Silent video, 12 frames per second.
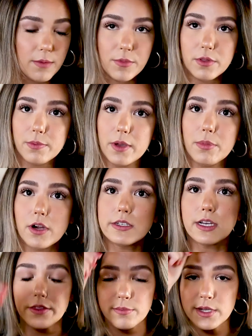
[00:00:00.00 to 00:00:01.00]
with my part
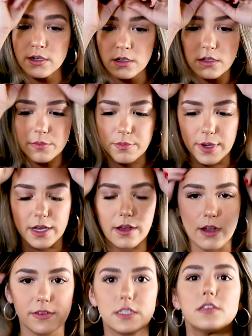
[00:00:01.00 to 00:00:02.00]
down the middle,
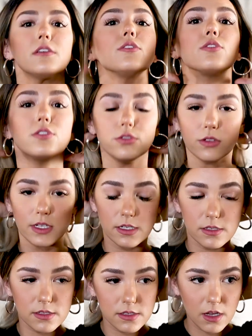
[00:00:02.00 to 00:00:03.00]
but obviously you can do
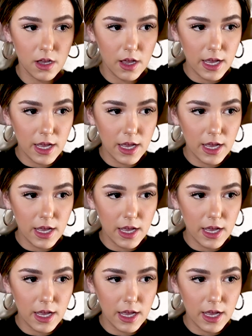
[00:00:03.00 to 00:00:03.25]
this